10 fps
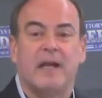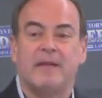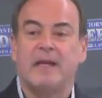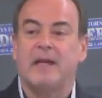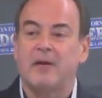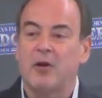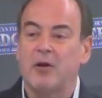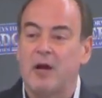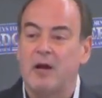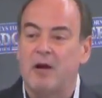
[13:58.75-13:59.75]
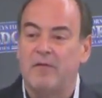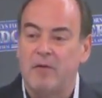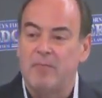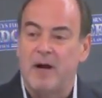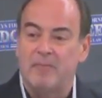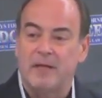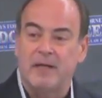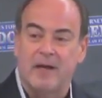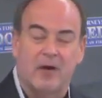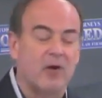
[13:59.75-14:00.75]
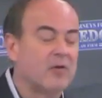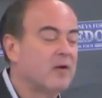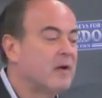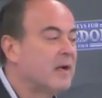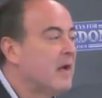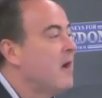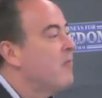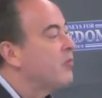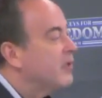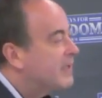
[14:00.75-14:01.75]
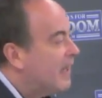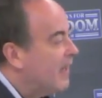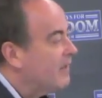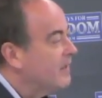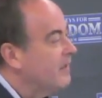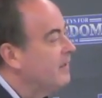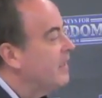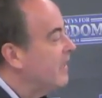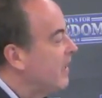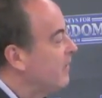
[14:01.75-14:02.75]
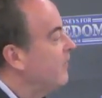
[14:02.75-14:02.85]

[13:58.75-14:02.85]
in the era of Obamacare, protected the